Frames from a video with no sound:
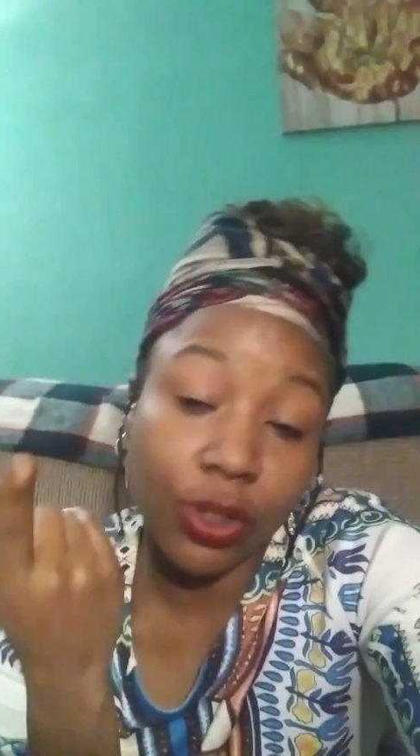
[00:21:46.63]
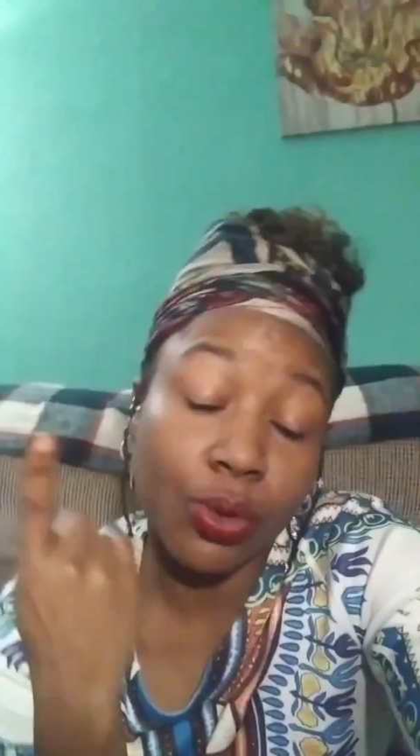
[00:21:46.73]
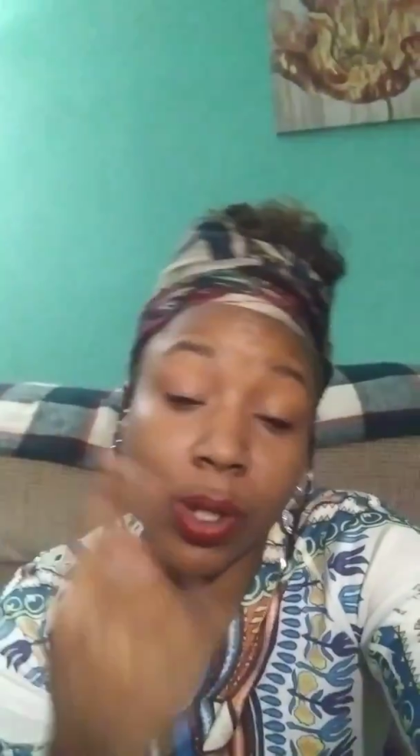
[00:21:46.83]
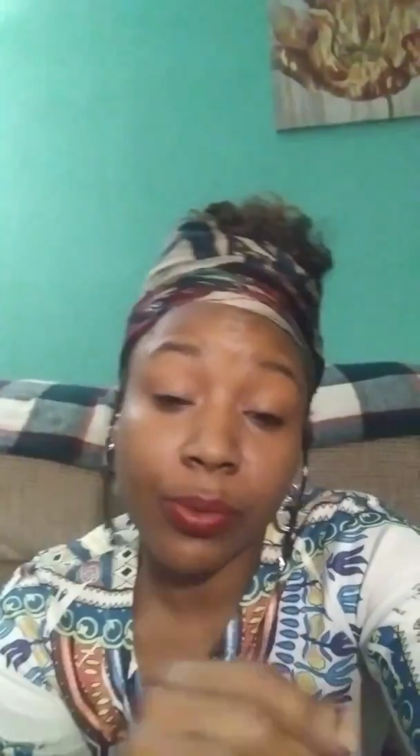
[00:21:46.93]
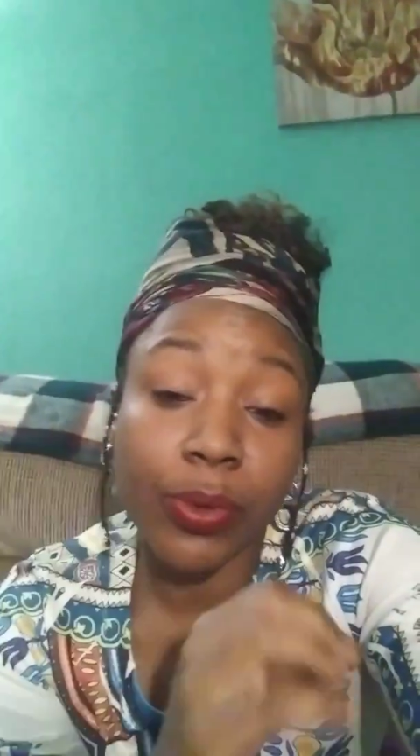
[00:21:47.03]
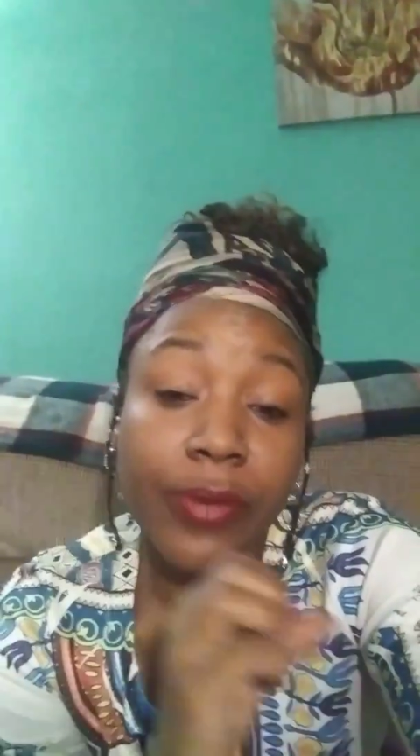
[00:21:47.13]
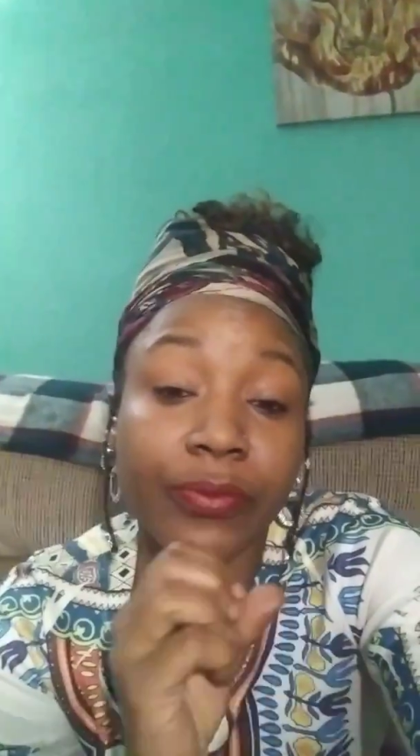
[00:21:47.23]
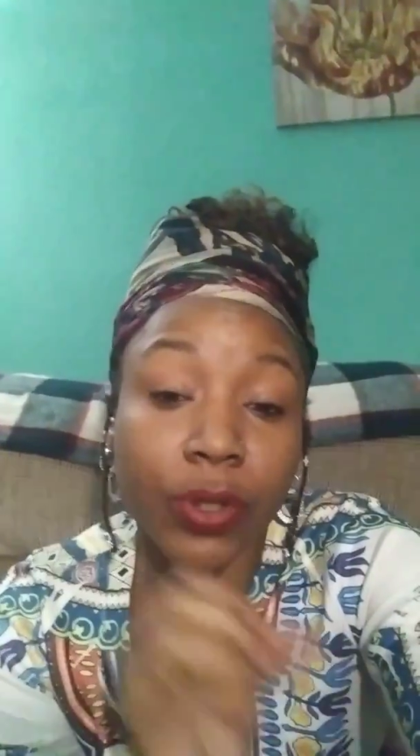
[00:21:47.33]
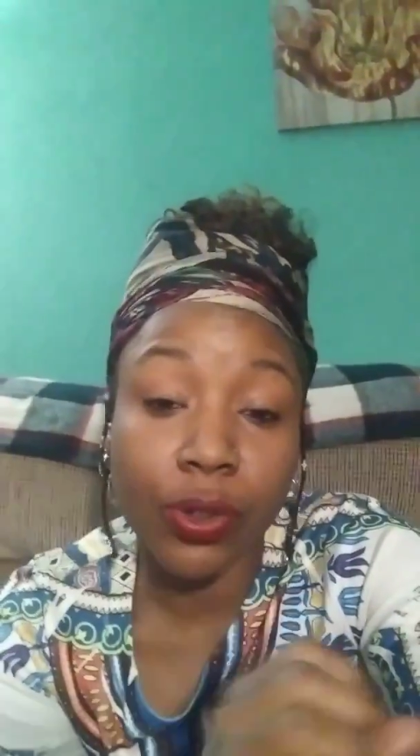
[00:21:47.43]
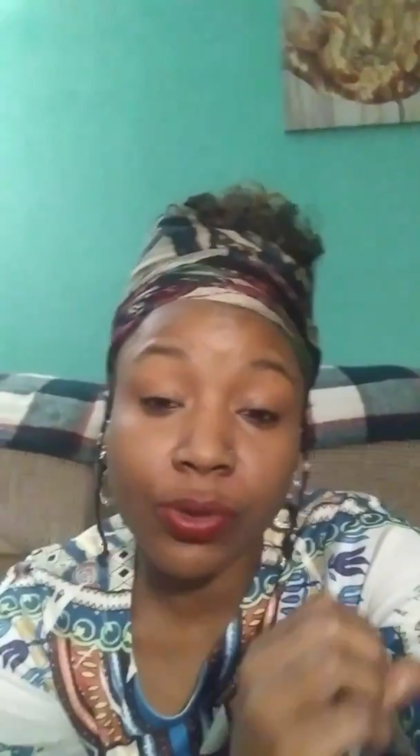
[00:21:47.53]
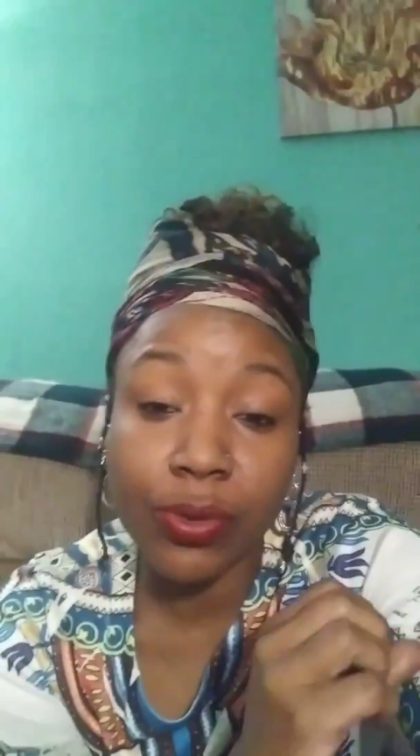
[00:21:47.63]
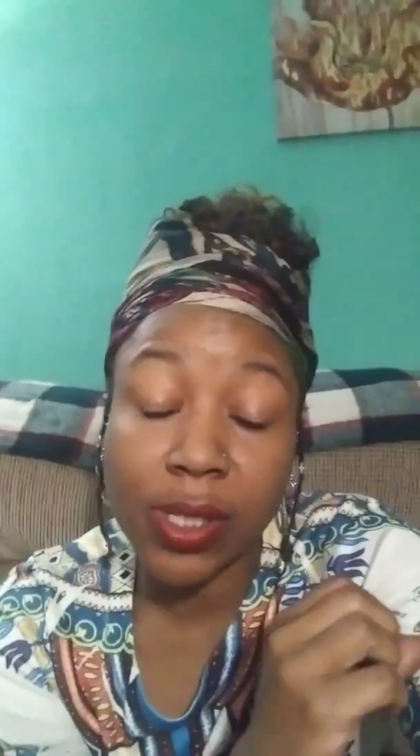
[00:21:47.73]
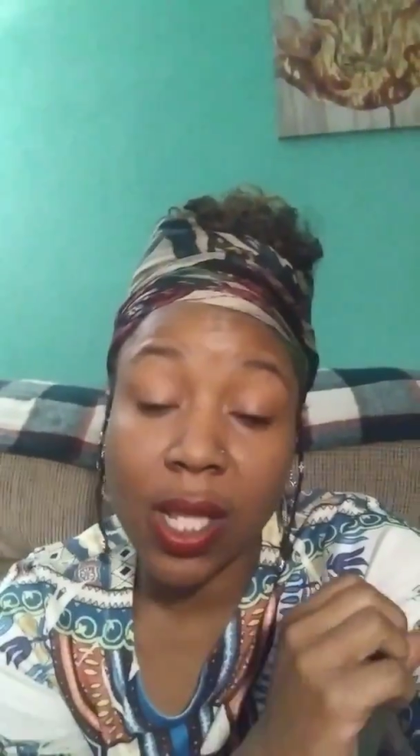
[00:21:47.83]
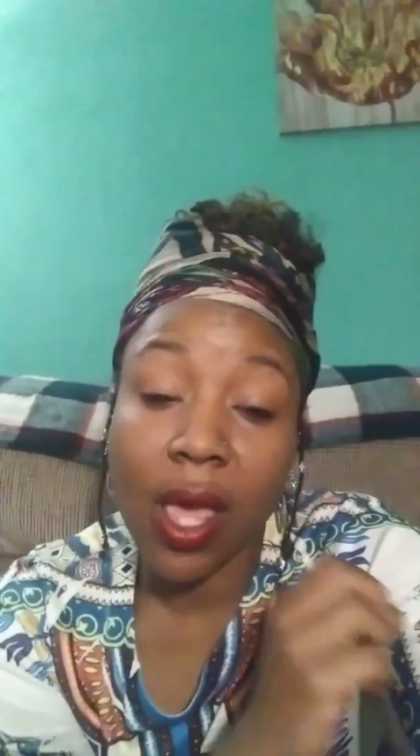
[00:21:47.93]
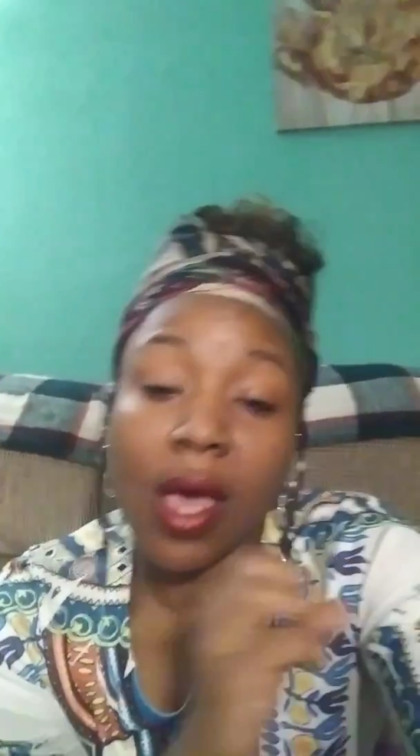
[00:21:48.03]
doing
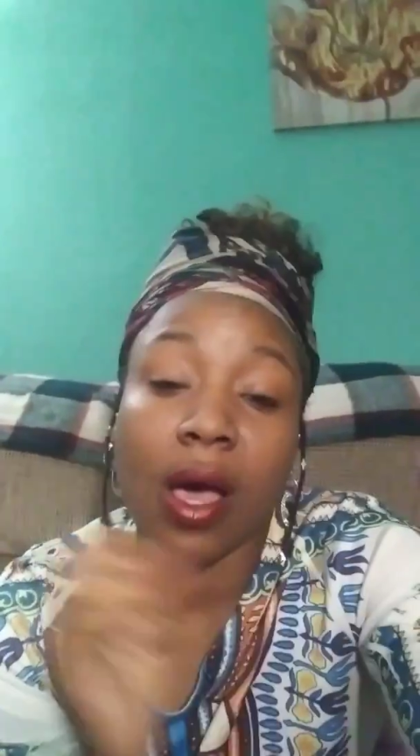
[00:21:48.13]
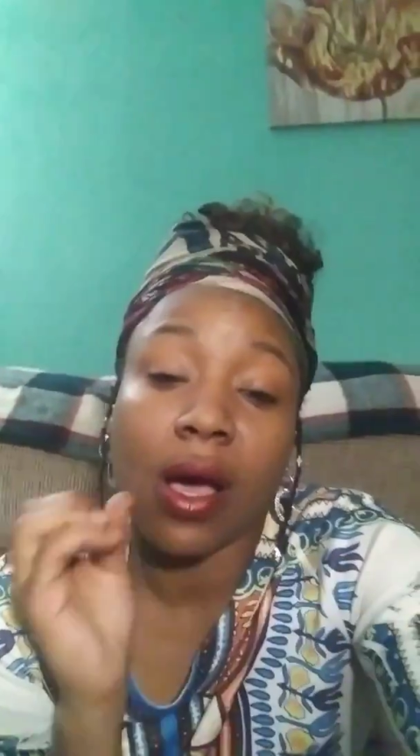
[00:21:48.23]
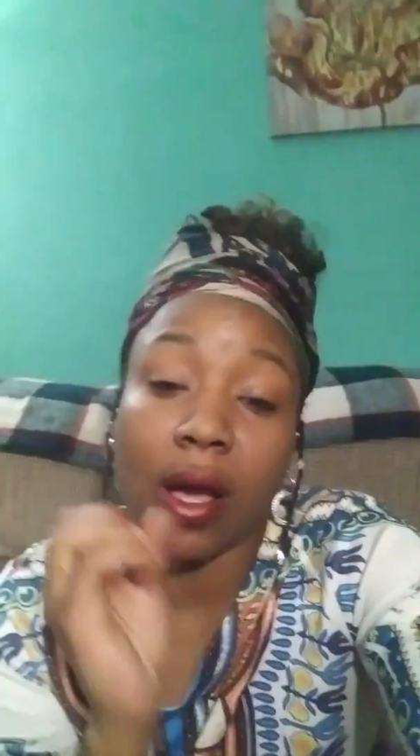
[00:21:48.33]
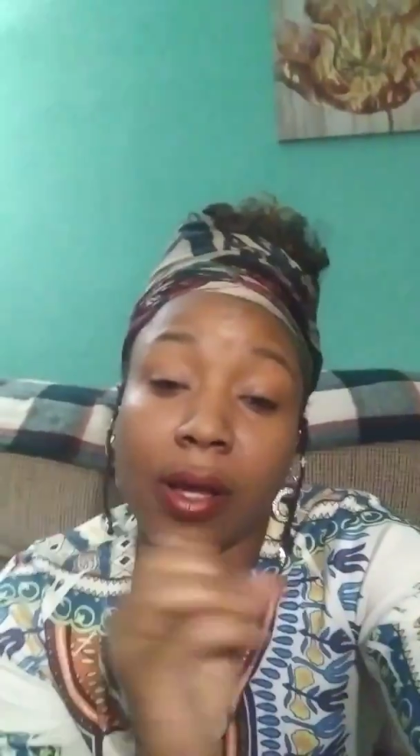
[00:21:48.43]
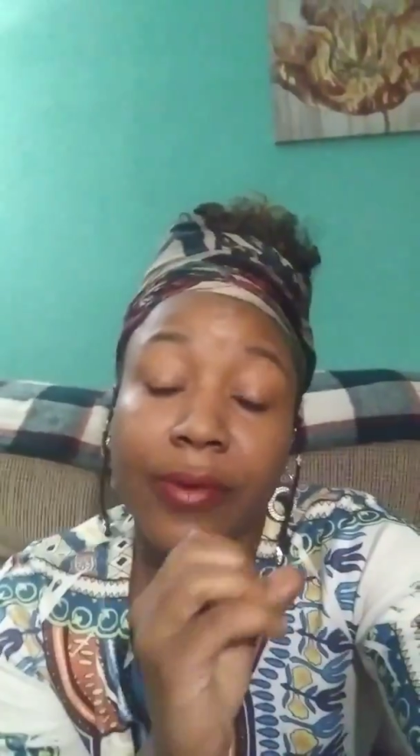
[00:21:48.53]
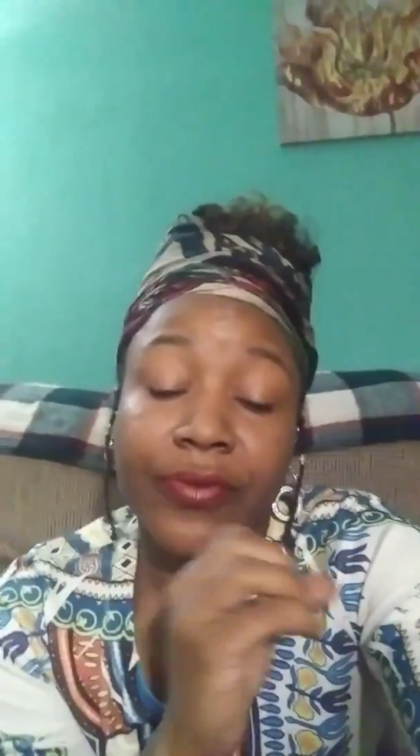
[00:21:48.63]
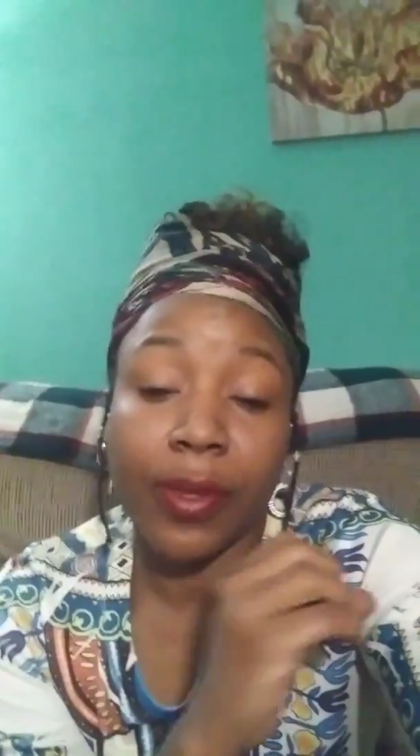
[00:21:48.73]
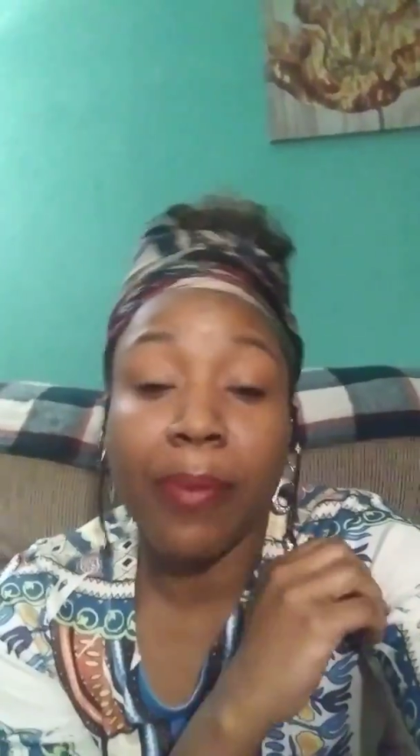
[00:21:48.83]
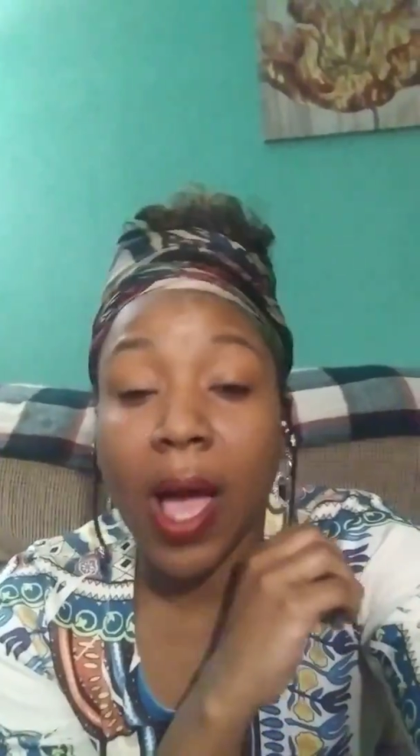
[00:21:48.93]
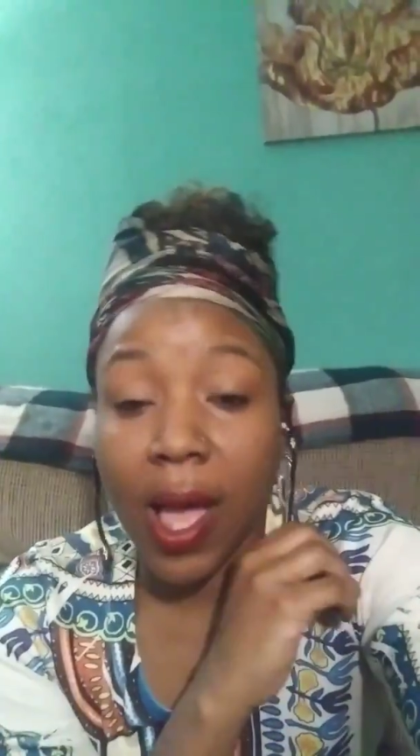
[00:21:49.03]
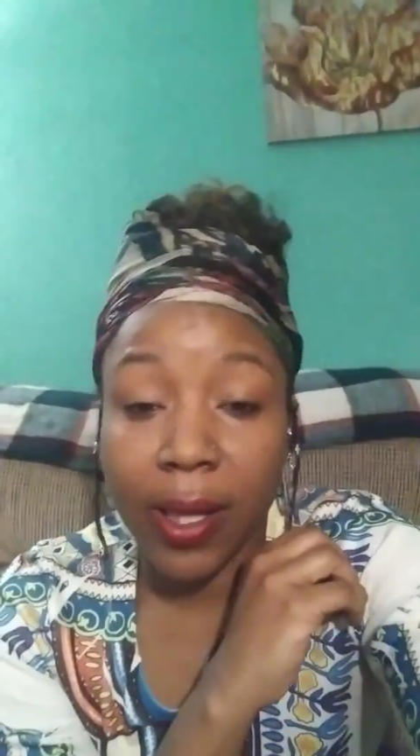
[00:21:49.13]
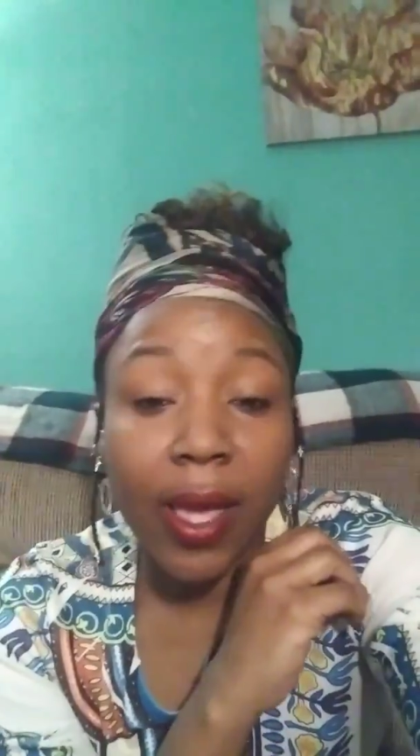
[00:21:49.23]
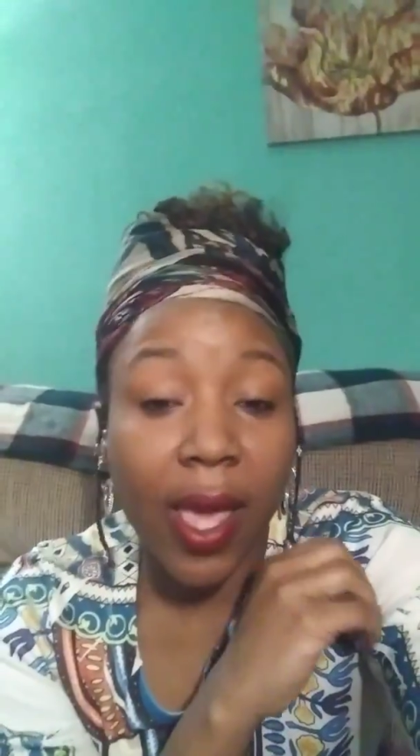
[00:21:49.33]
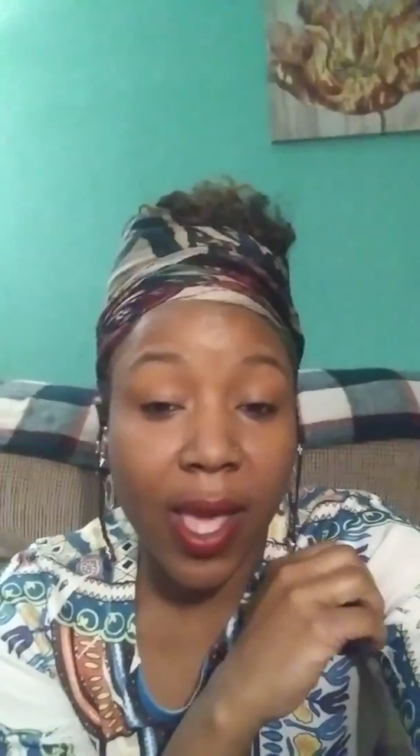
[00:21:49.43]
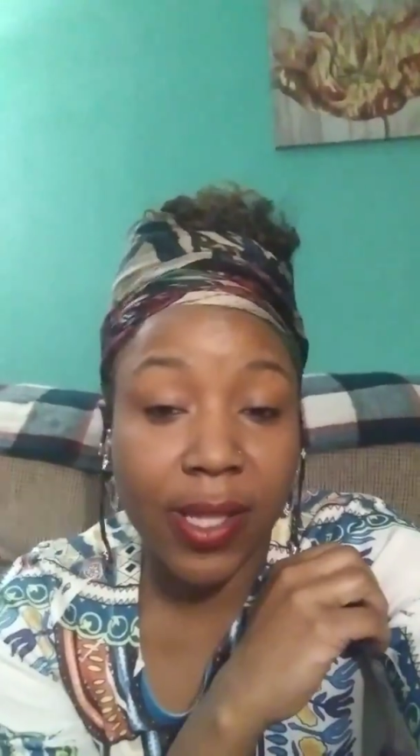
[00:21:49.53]
reviews of the
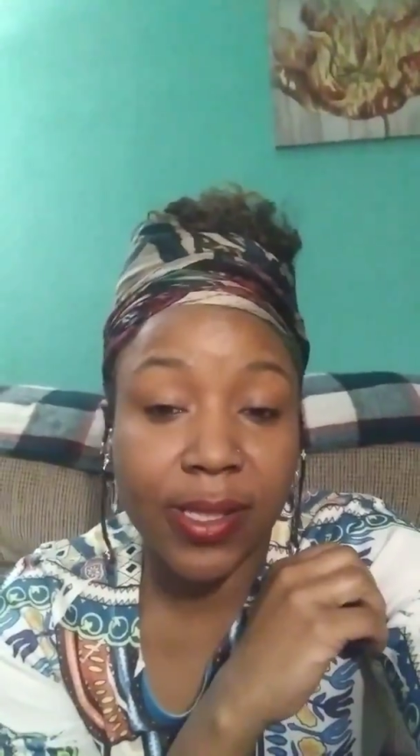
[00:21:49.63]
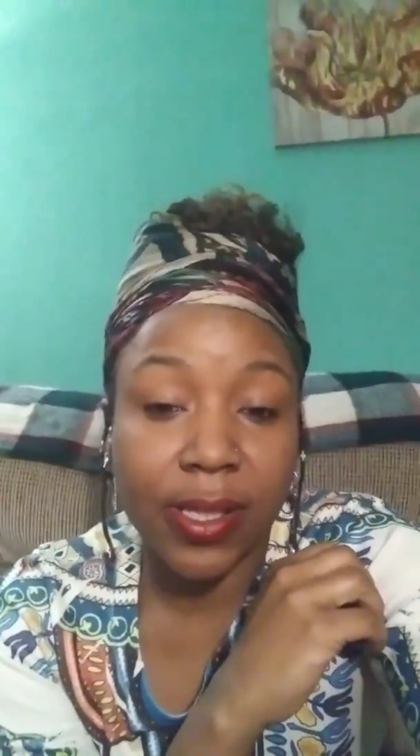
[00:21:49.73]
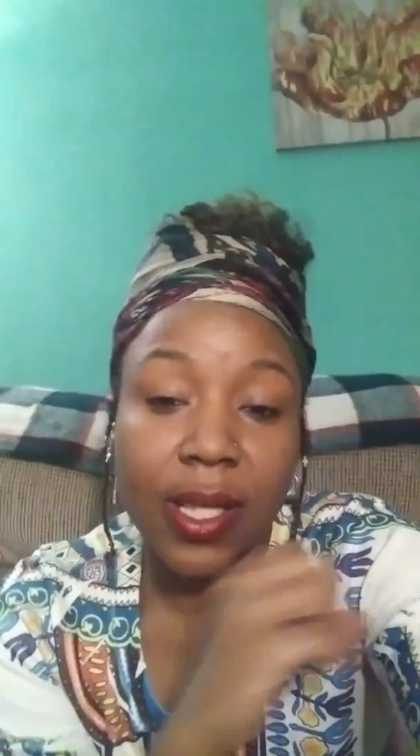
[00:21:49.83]
podcast,